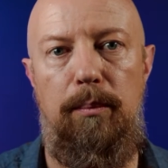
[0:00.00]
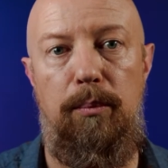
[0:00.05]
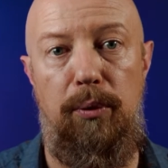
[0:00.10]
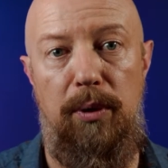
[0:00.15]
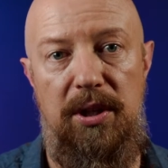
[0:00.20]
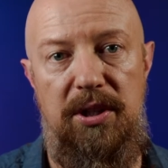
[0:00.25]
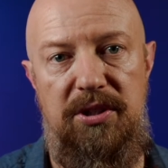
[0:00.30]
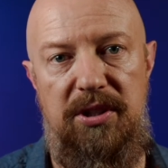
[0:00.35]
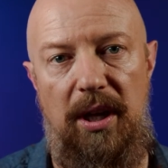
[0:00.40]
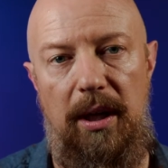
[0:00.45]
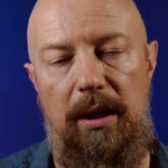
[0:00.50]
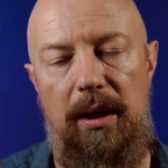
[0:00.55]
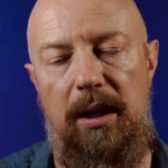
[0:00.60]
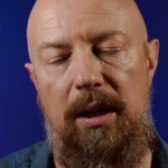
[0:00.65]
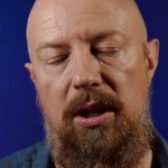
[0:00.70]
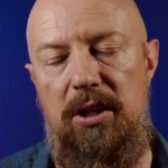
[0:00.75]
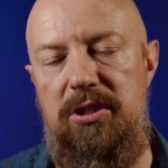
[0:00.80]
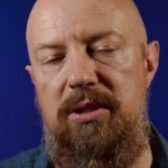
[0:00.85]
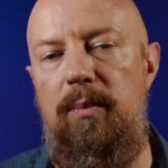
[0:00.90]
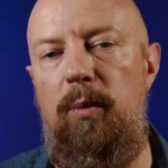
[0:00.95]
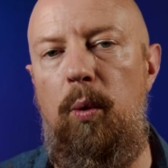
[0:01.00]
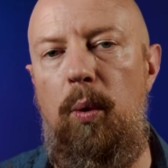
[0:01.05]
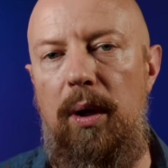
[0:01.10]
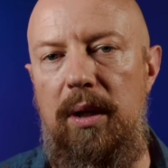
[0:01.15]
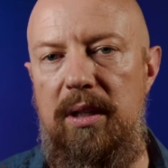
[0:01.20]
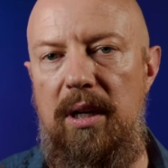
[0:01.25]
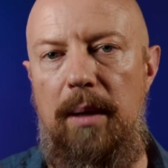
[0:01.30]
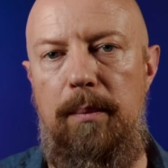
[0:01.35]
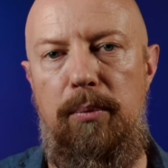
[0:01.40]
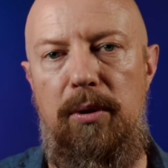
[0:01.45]
preset, a custom
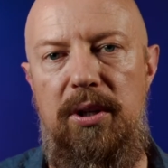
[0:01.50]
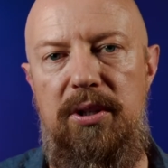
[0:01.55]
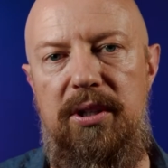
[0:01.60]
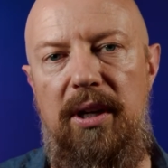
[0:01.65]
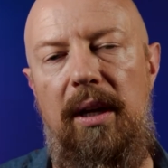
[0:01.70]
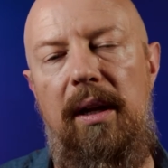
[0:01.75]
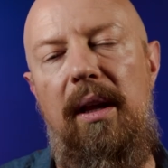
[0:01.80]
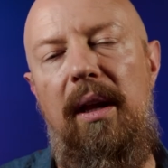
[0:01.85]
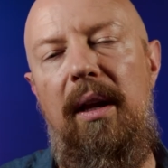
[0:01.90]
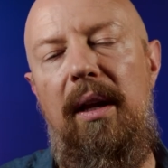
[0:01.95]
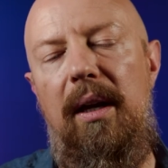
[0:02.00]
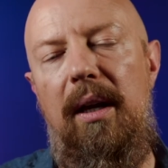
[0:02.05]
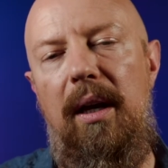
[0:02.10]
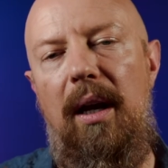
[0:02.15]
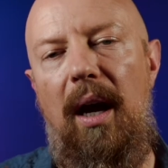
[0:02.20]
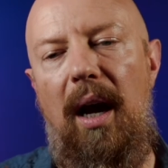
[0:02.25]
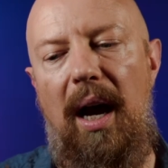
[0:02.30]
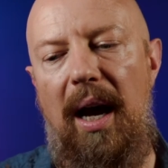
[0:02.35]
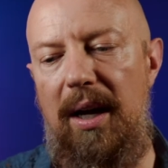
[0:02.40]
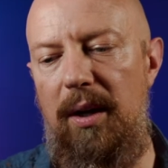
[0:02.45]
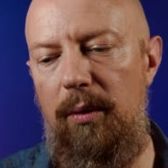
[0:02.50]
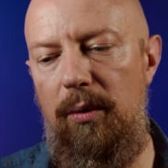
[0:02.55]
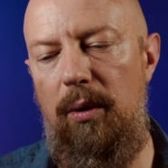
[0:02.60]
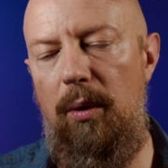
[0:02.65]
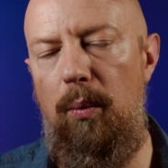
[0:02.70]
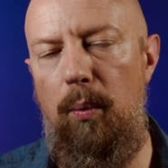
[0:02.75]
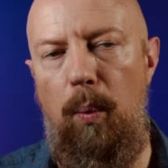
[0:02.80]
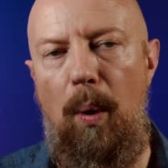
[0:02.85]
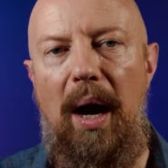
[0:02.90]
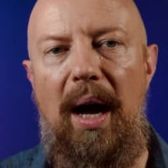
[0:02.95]
QuickTime preset. I don't know
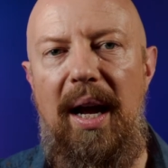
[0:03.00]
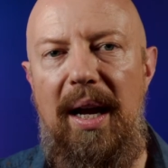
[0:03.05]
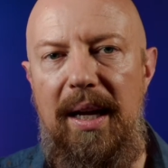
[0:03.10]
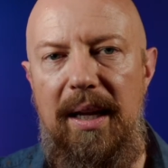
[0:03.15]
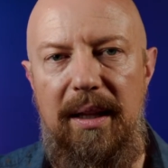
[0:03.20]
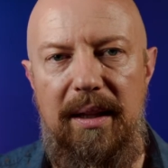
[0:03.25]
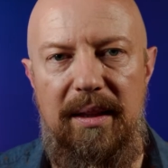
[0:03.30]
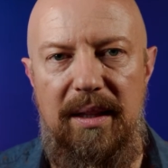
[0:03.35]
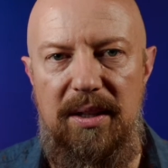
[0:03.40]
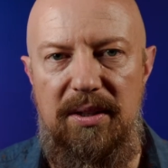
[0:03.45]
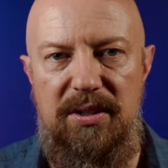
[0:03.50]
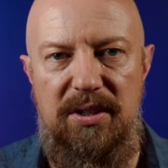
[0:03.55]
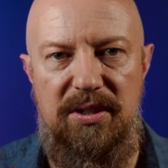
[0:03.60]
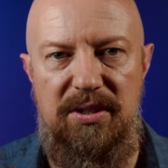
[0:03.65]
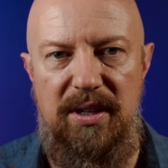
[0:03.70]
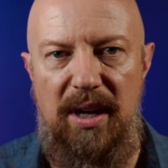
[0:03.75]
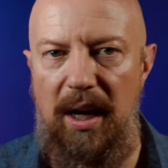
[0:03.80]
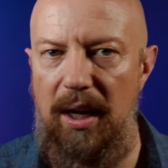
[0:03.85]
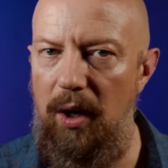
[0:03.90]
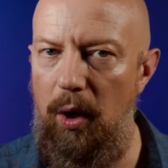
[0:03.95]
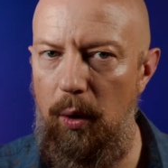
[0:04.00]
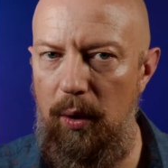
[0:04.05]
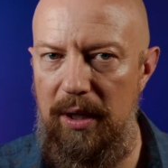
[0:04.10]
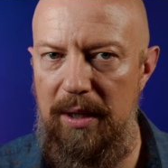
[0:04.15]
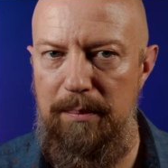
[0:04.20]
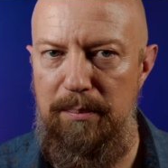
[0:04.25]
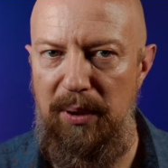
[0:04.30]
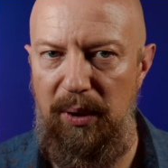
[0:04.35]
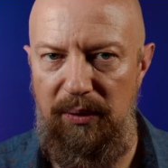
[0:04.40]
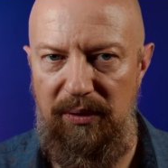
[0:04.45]
why this is not already
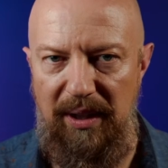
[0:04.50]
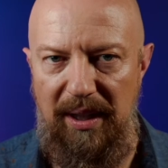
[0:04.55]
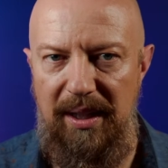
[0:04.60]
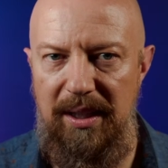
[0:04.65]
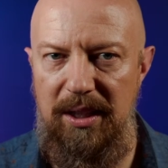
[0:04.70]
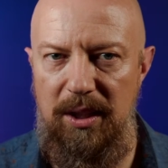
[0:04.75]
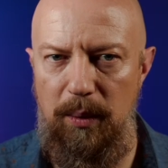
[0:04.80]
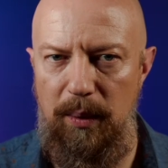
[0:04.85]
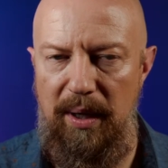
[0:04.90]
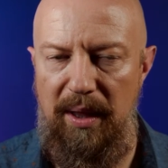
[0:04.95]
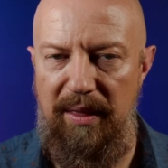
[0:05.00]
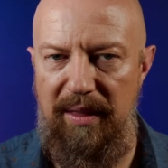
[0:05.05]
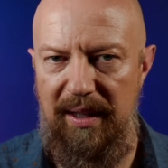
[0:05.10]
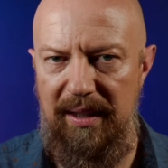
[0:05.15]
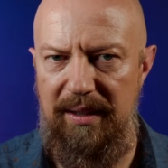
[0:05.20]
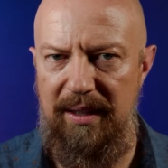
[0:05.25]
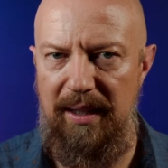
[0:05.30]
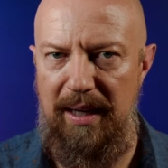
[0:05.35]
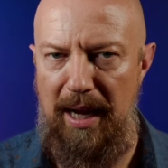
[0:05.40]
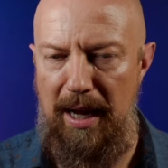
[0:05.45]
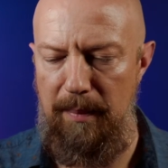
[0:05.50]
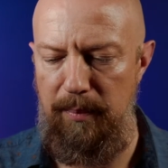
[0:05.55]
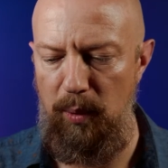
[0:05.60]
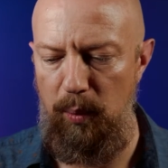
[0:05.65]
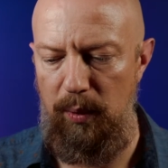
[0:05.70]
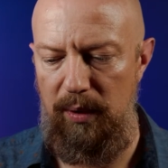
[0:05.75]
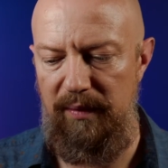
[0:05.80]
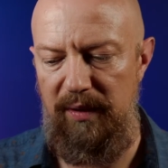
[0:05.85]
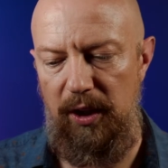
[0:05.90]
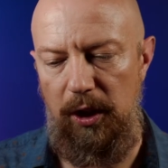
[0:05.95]
built in. You would think that Apple
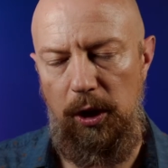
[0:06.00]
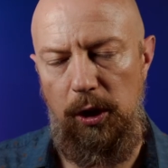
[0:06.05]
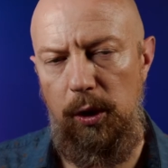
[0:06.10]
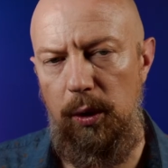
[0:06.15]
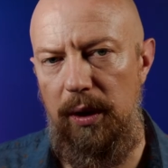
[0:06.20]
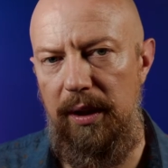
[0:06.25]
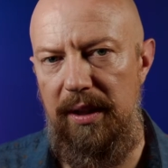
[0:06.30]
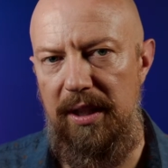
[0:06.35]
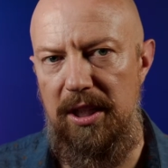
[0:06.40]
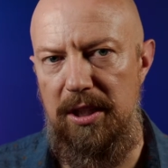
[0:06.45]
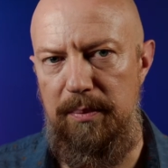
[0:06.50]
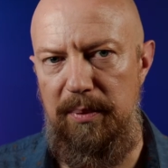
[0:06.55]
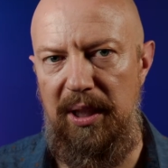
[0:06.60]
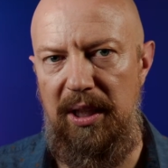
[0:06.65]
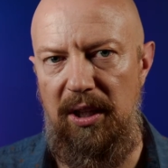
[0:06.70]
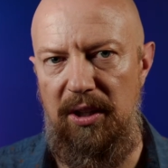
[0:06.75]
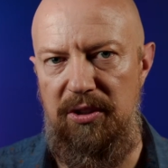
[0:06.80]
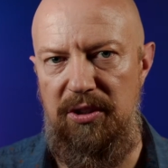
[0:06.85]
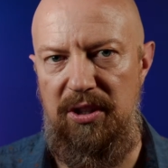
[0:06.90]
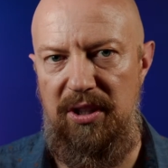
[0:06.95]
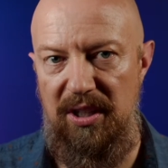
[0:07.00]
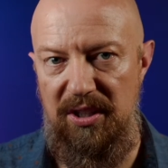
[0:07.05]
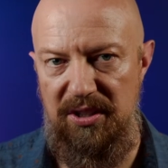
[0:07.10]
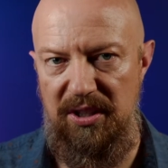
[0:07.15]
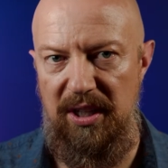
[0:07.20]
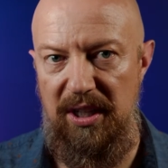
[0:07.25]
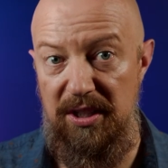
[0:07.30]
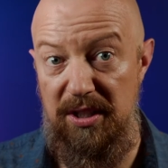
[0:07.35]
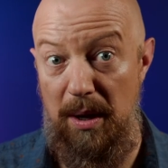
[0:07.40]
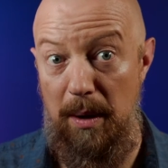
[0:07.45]
would have included this because this
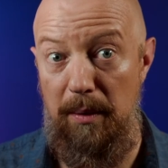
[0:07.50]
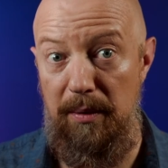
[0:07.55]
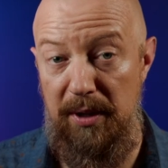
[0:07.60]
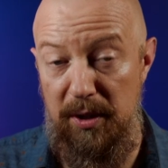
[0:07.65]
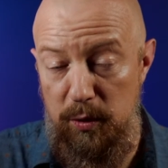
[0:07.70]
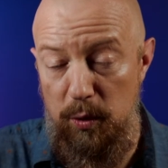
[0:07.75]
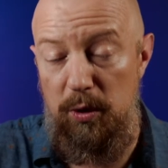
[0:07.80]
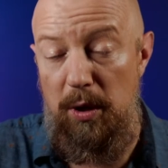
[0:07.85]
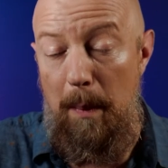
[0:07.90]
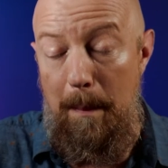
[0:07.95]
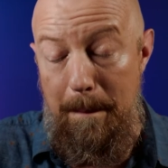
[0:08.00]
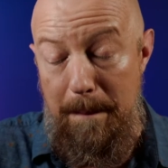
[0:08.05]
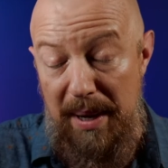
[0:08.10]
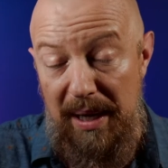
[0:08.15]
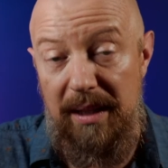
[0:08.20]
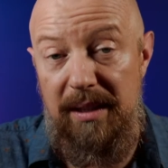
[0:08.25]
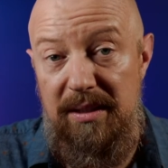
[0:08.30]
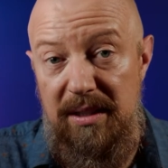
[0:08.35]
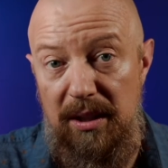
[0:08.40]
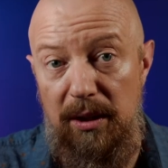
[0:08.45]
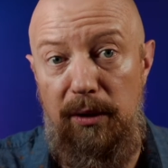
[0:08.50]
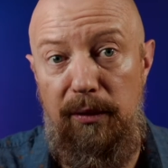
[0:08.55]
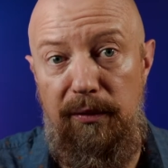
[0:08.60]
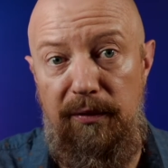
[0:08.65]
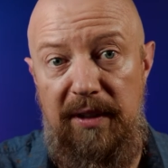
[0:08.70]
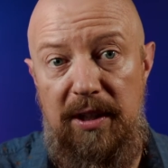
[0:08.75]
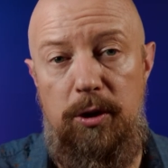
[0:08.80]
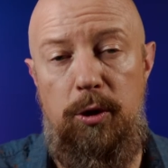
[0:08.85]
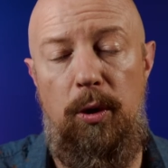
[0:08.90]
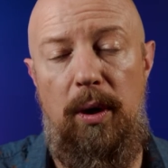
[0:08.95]
was a big deal
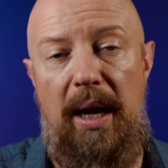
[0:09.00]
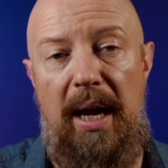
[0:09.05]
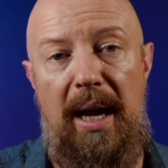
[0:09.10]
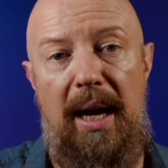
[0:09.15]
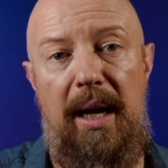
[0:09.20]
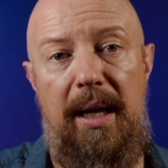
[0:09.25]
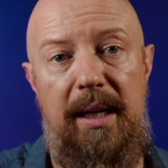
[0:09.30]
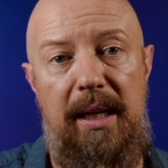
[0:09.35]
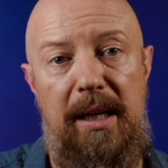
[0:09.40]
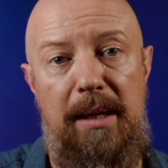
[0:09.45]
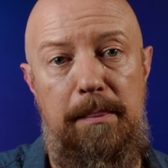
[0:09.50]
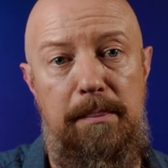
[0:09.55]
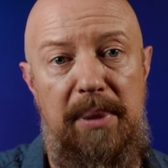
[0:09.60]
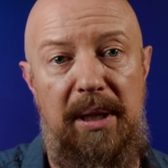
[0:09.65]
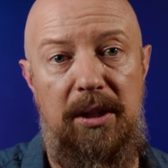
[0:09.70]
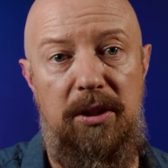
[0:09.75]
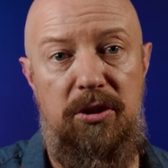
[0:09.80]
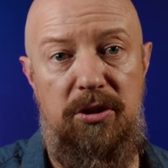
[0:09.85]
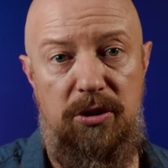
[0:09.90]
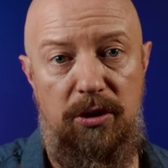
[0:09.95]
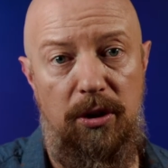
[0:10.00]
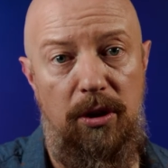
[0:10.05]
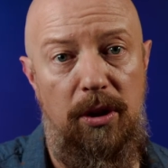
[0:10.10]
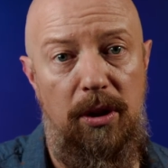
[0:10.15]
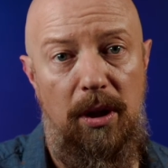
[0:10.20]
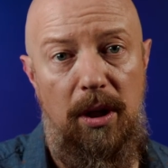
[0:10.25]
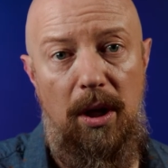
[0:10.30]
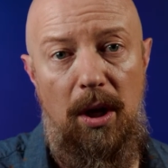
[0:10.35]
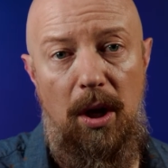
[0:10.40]
feature add in Big Sur,